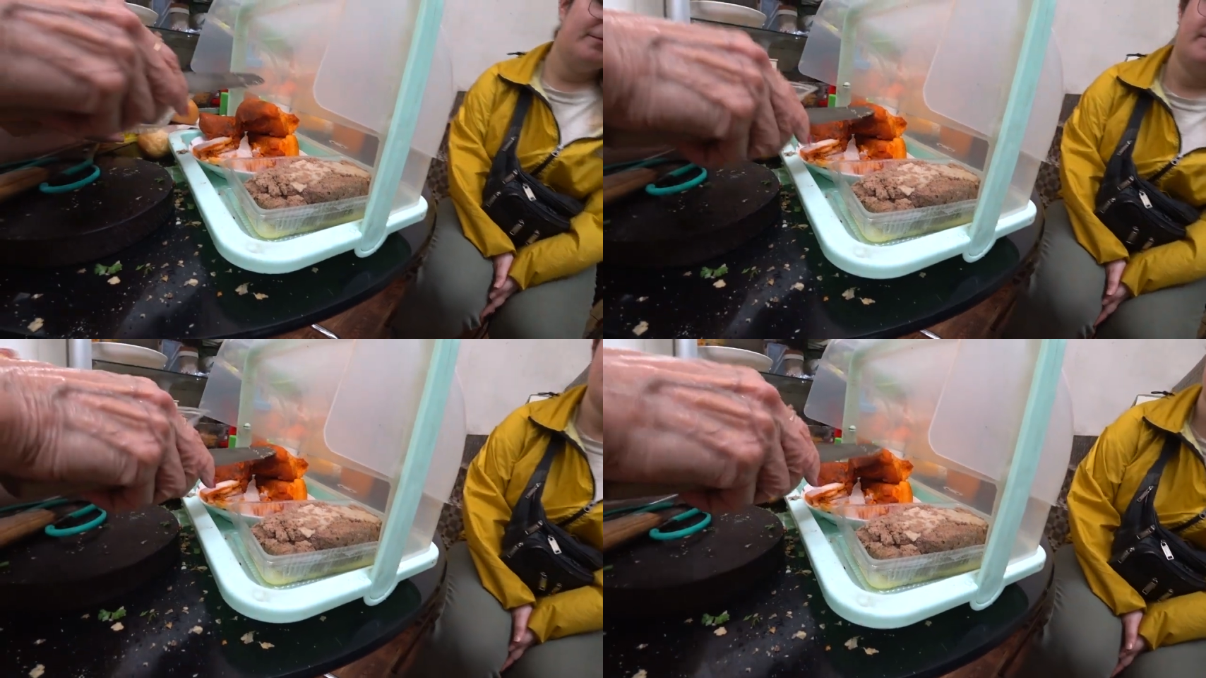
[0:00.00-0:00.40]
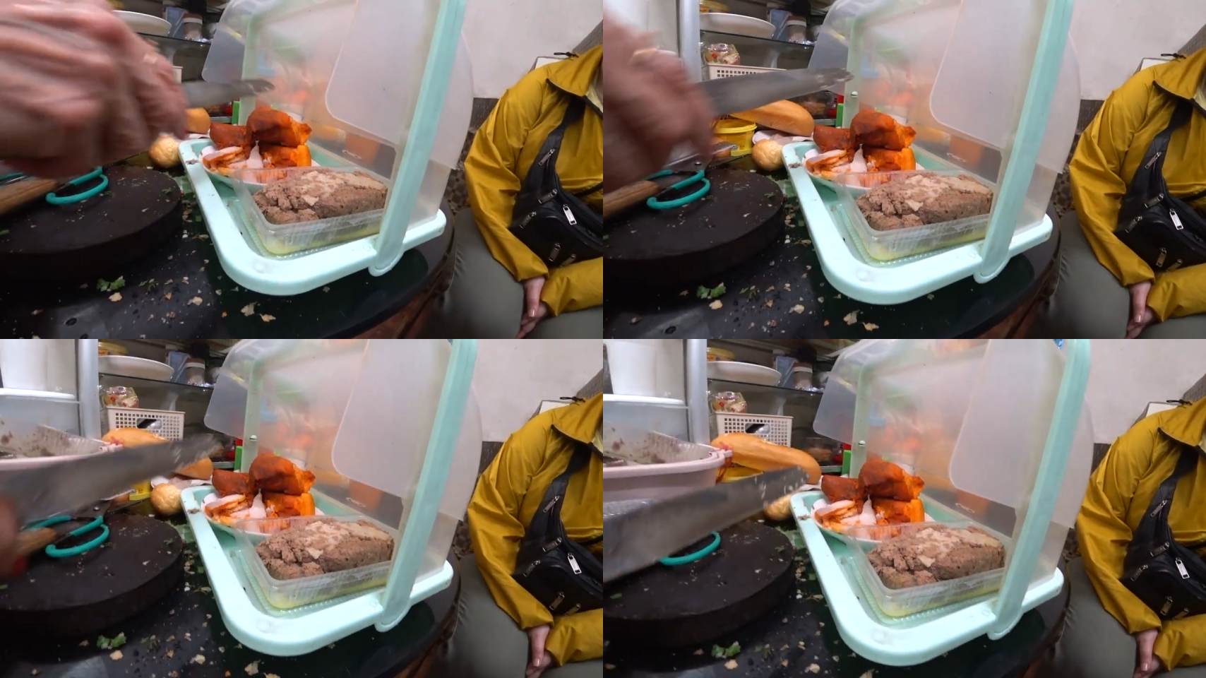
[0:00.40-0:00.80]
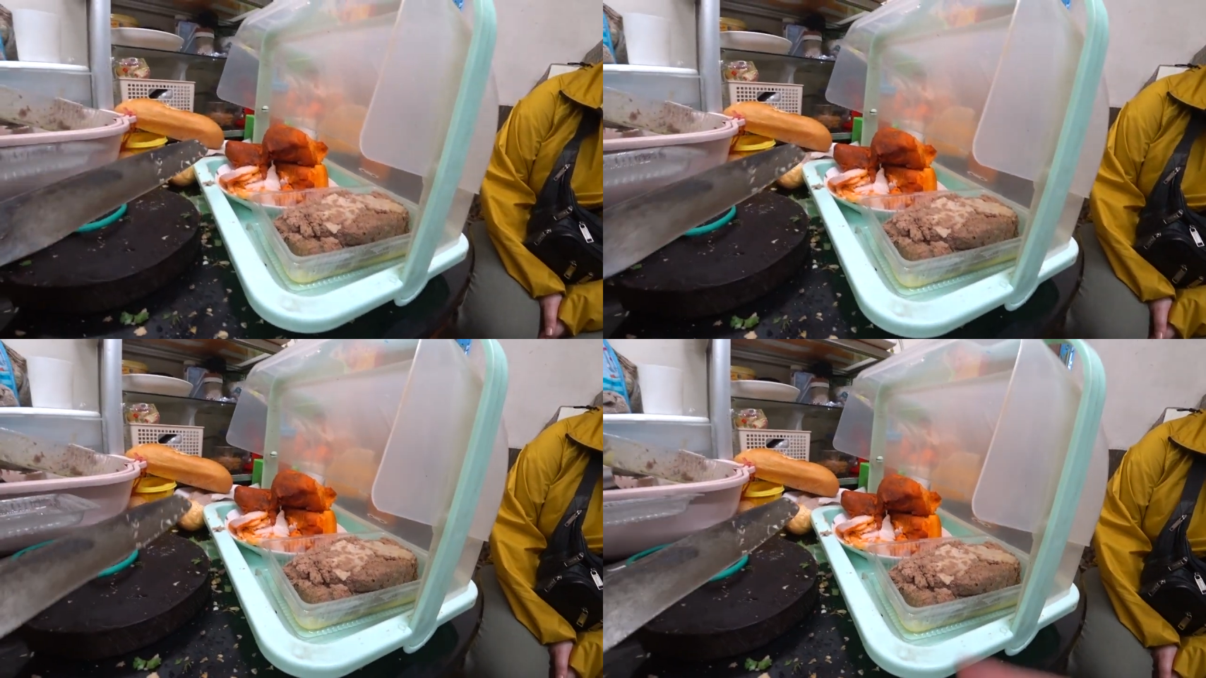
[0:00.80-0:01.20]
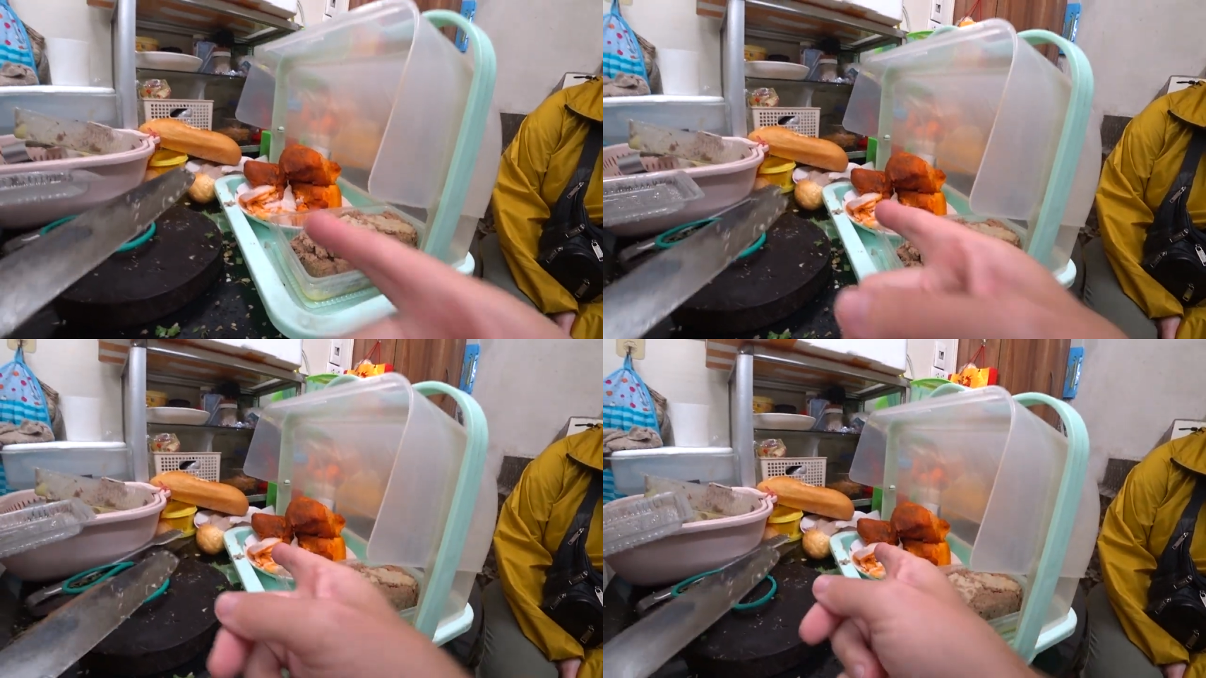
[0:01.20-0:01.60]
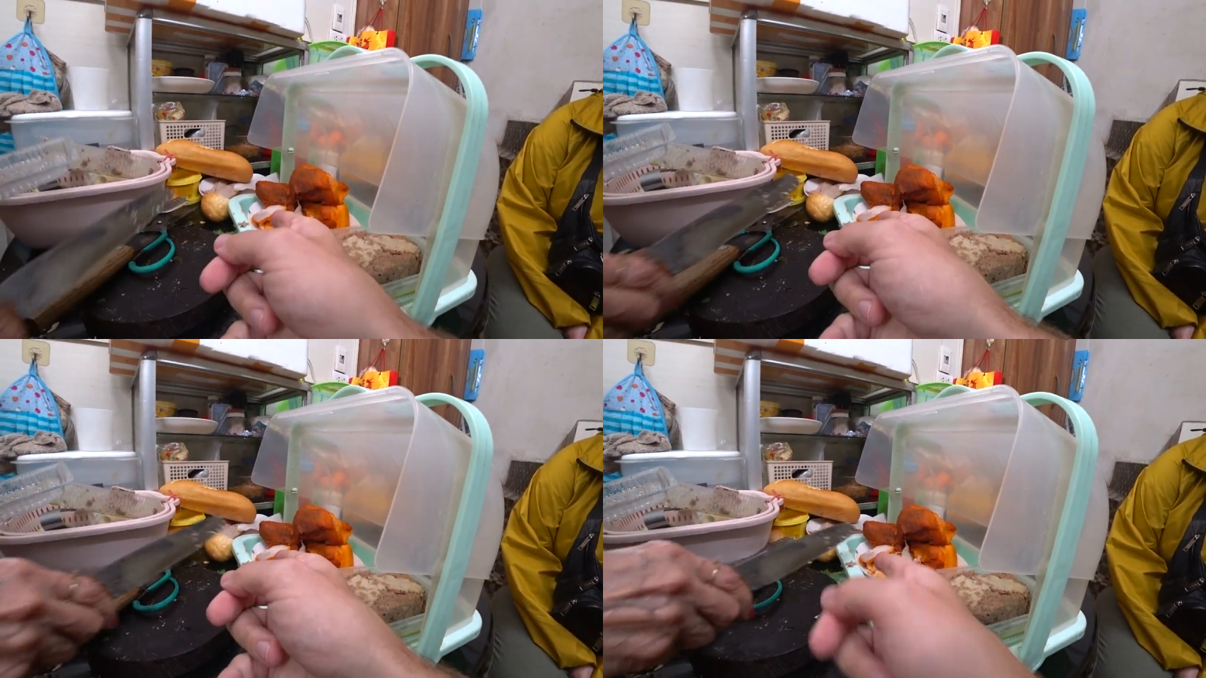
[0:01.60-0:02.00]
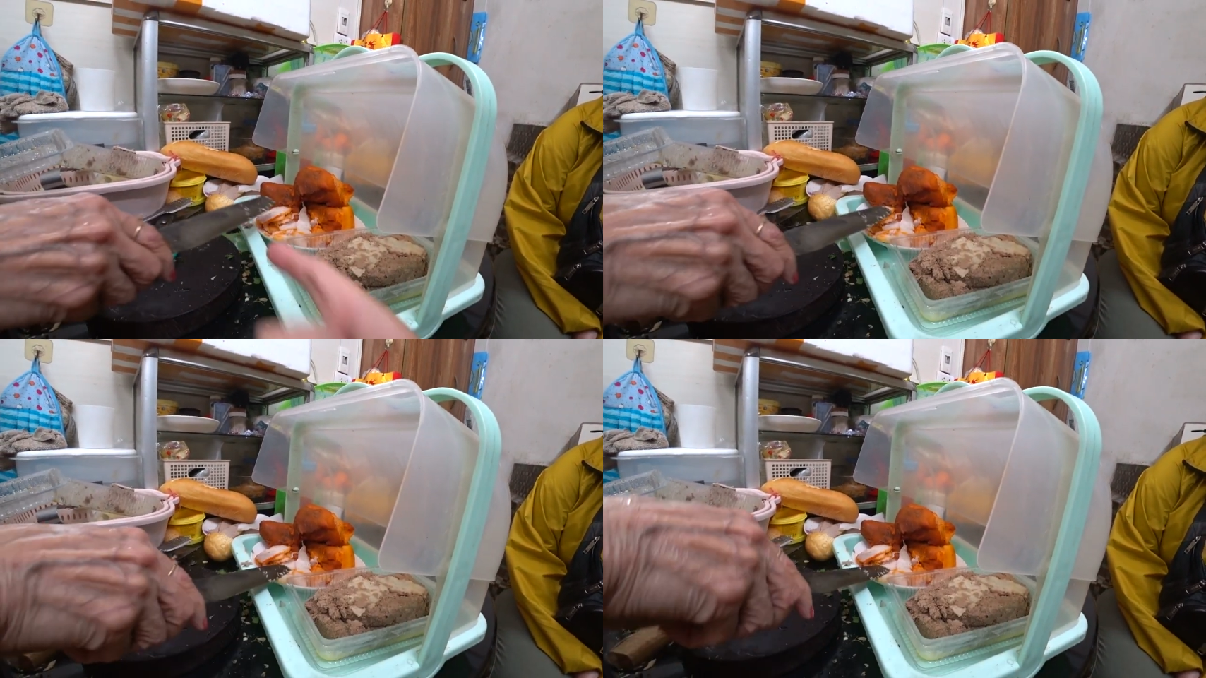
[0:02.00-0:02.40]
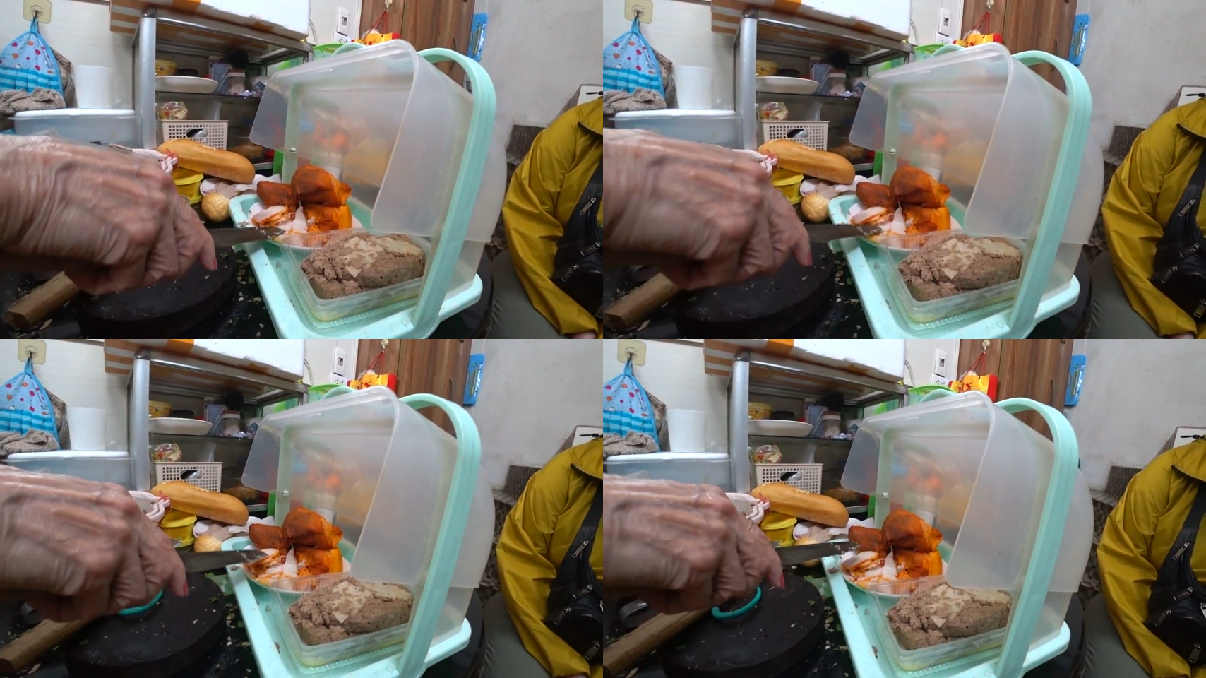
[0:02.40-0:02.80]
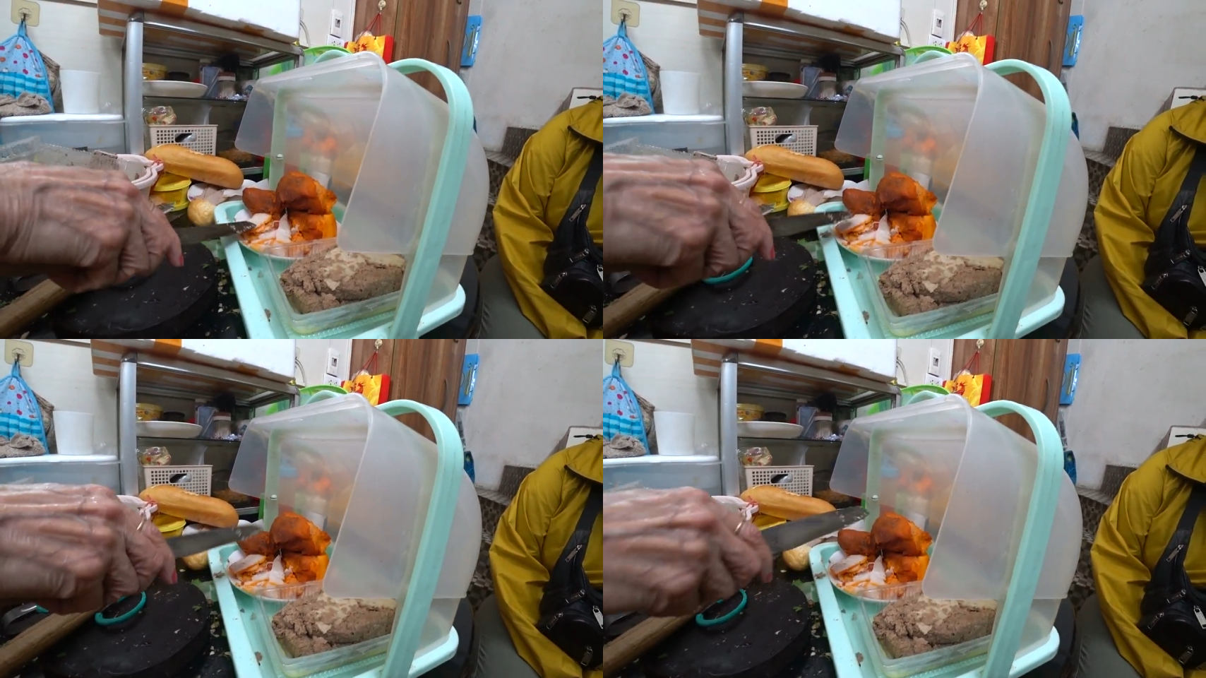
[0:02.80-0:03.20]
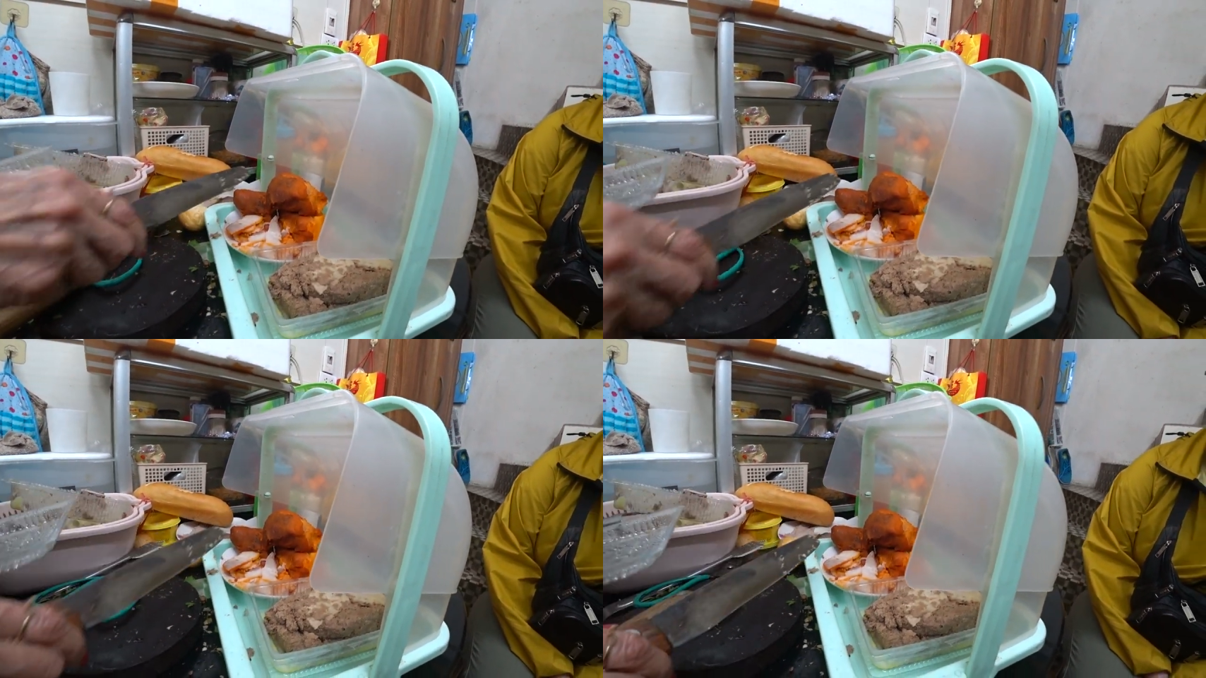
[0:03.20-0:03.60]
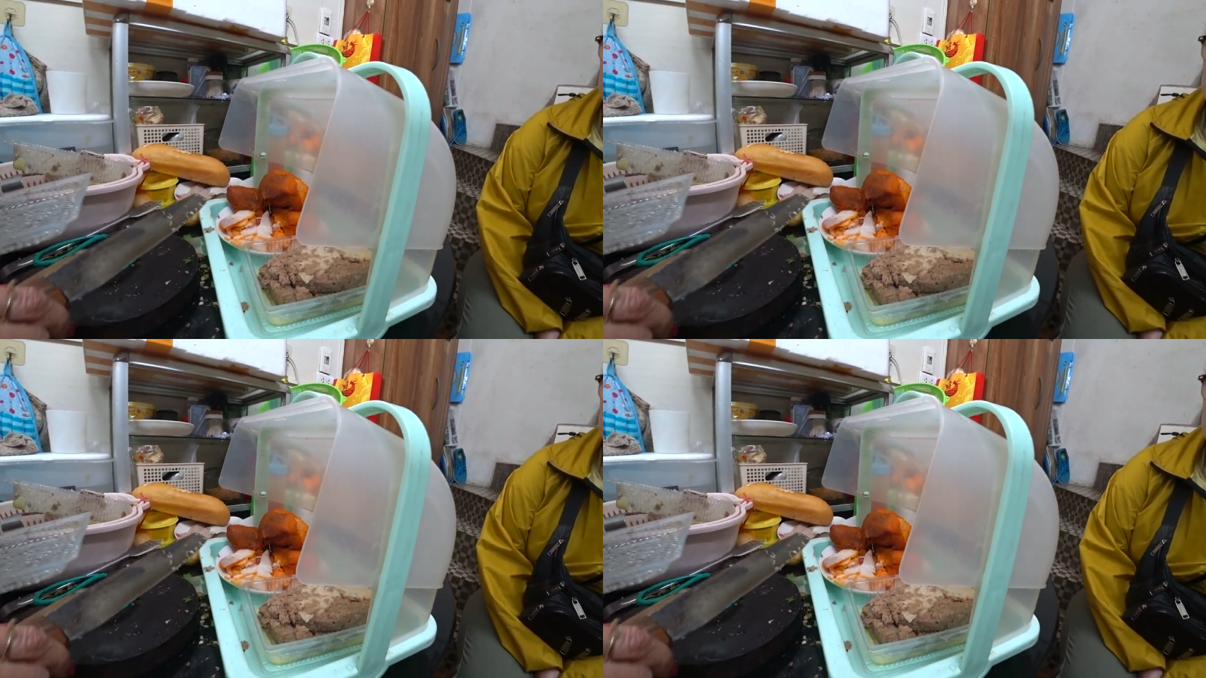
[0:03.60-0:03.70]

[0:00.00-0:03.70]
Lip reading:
Nobody's mouth can be seen.